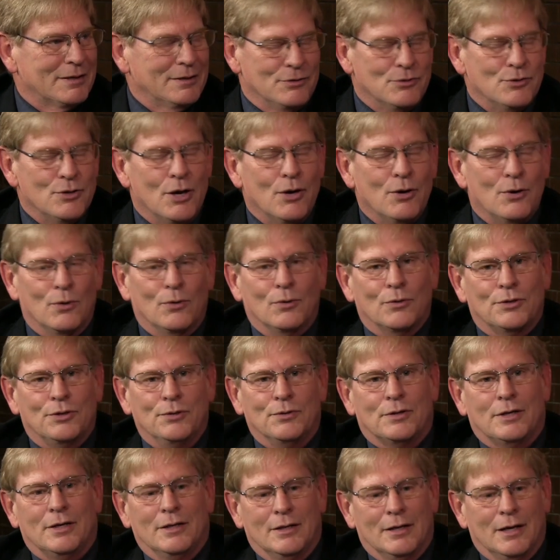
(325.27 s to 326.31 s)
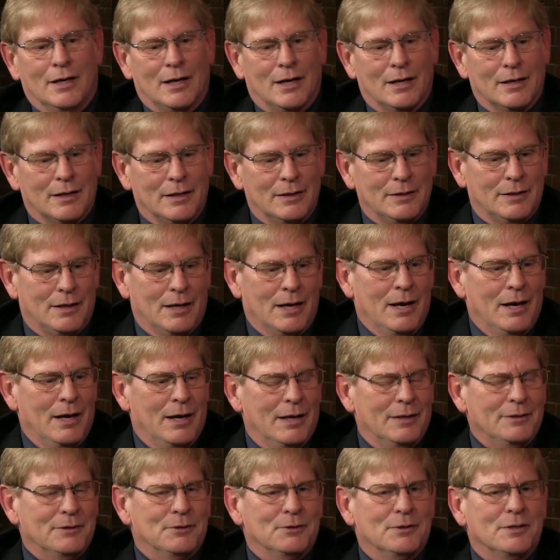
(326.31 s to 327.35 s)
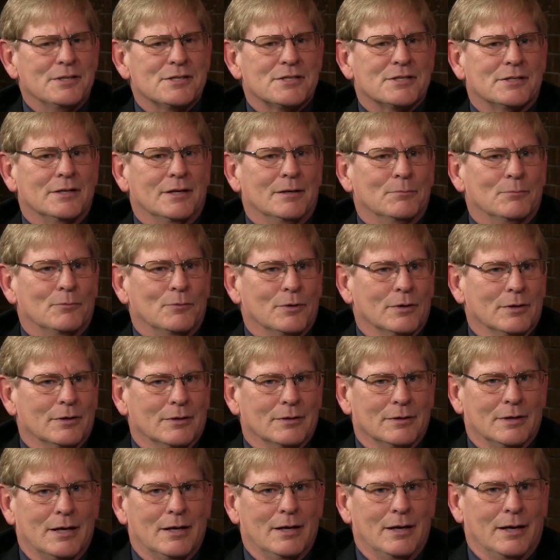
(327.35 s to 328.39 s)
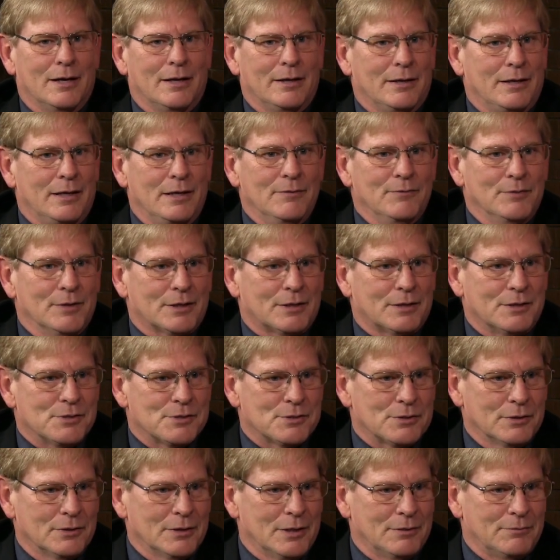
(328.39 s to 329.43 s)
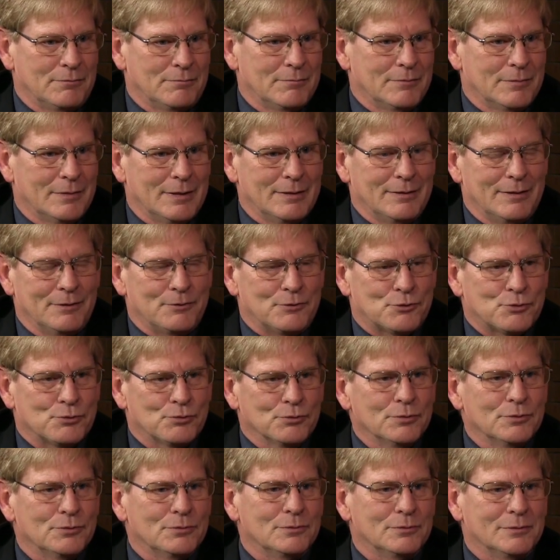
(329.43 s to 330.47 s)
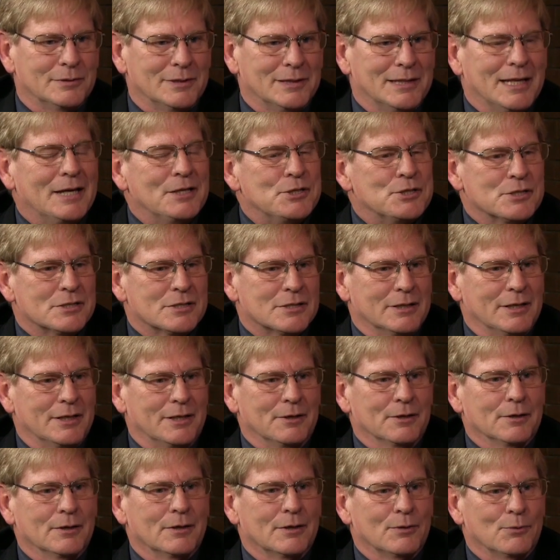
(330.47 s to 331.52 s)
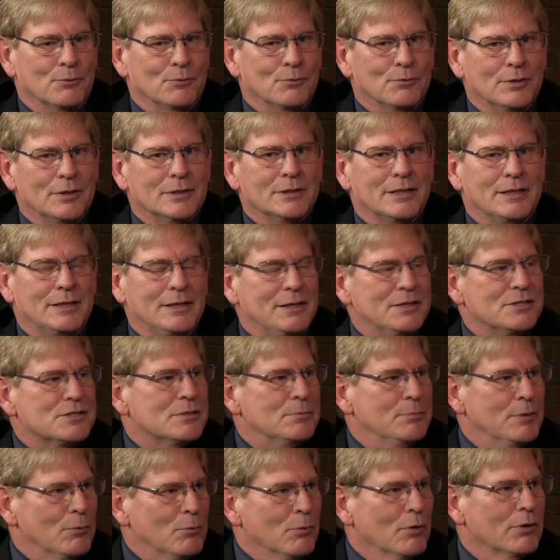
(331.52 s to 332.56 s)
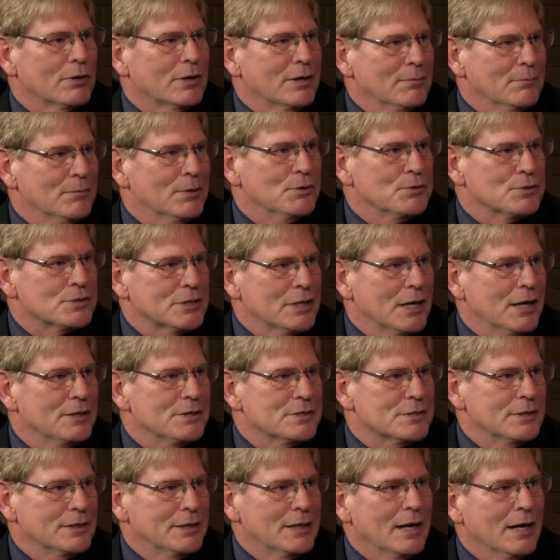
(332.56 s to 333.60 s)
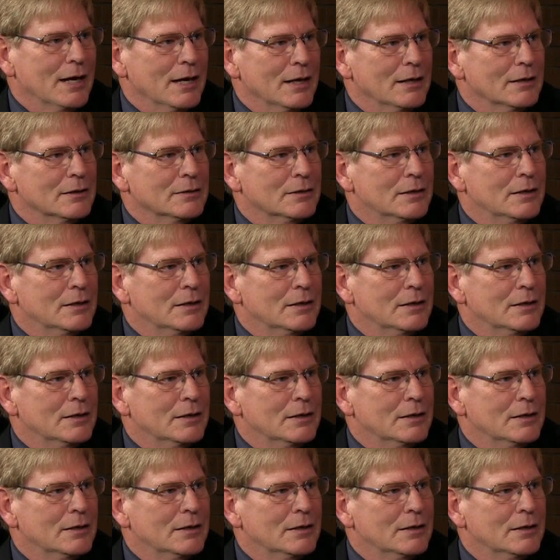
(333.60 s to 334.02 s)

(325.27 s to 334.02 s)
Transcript: no, you cannot. And there is some where even a true legislator really needs to be working both sides of the aisle.